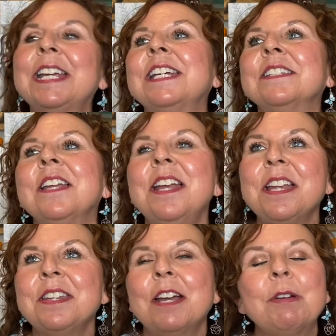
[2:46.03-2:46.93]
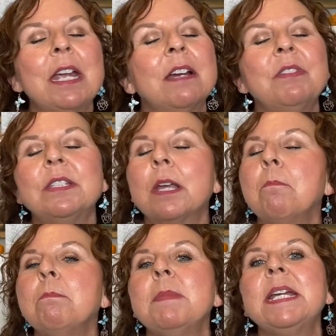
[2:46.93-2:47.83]
and now we have this
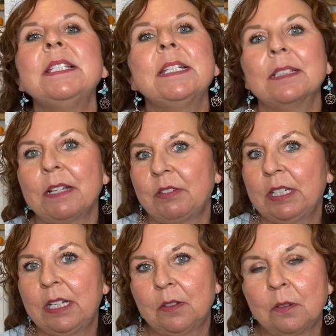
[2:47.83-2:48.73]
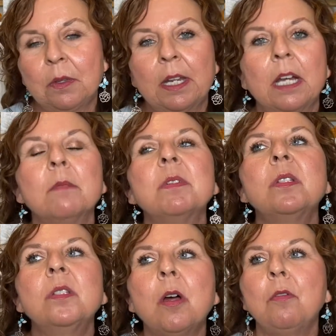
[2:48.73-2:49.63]
amazing life together that I am
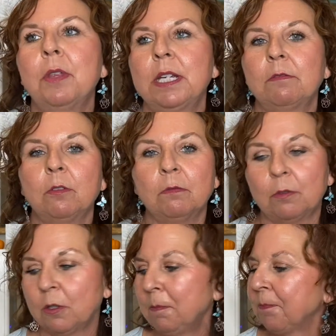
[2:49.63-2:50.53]
so thankful for.